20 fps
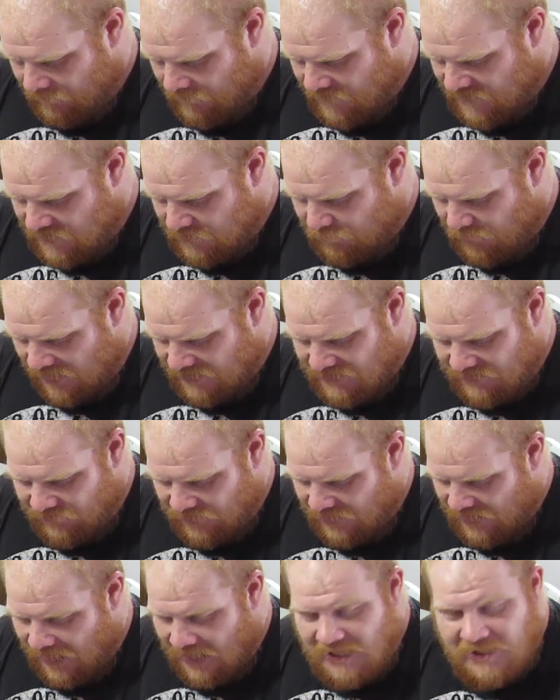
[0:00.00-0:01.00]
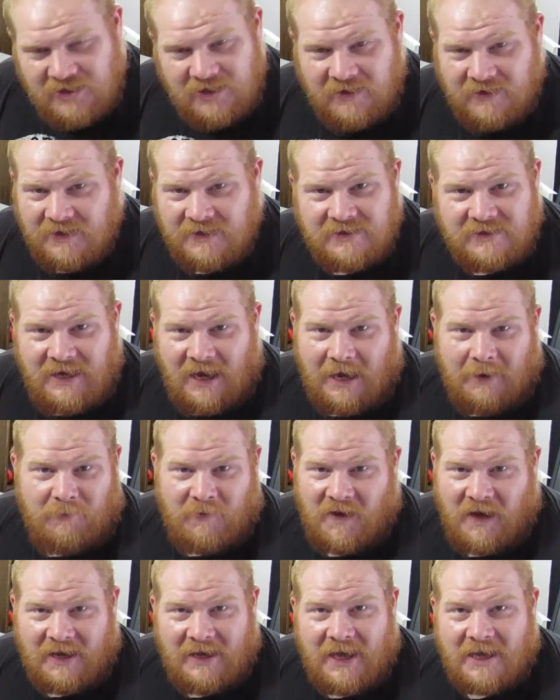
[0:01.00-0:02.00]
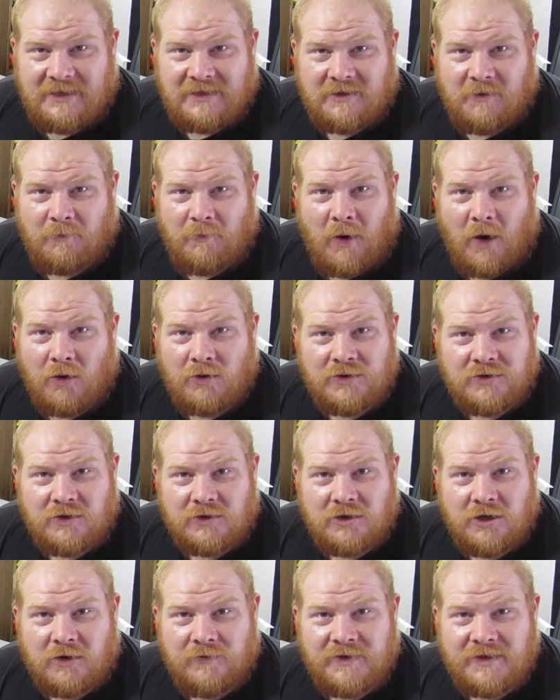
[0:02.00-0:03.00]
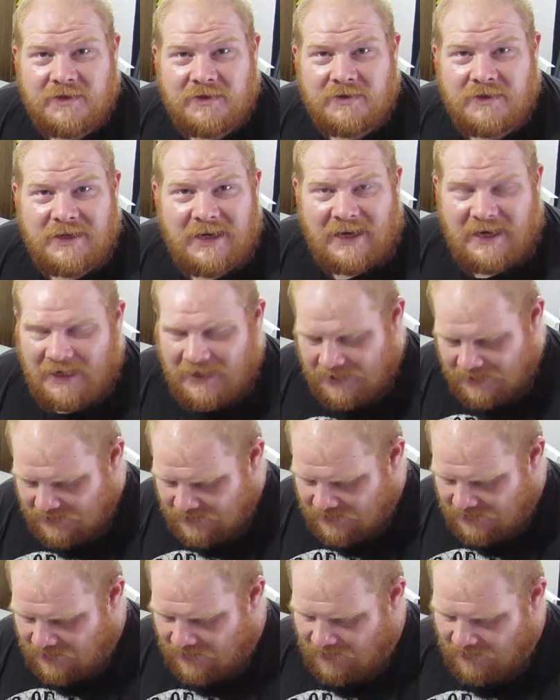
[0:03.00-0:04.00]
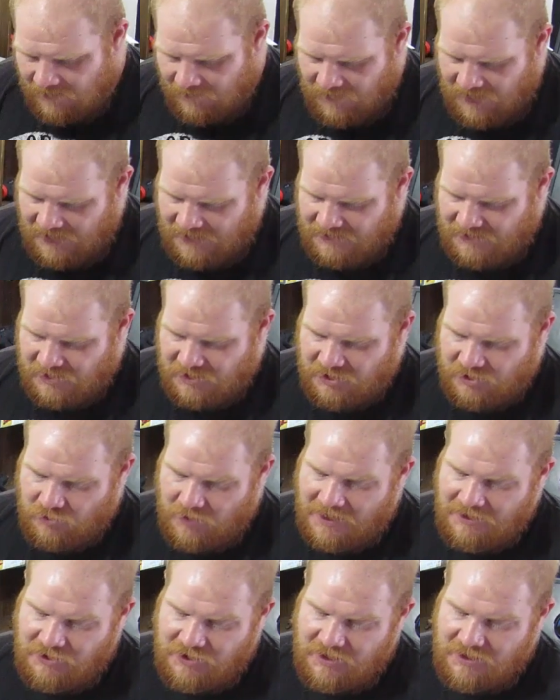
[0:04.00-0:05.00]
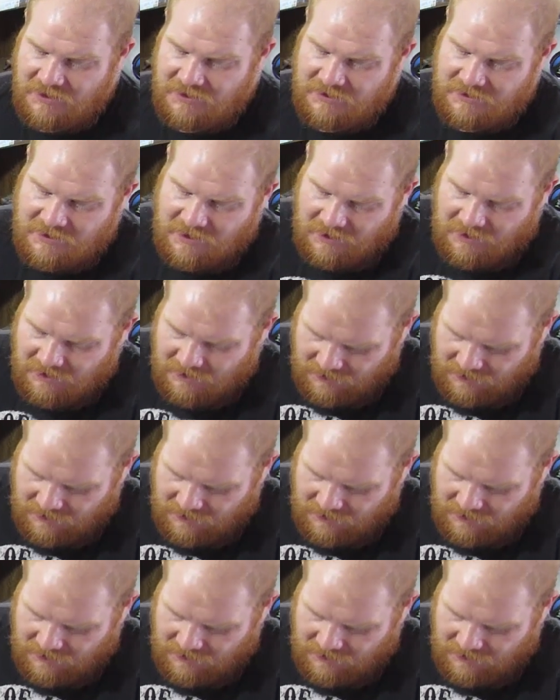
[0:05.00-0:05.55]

specification of this tape that I guess the Postal Service needs, that it stretches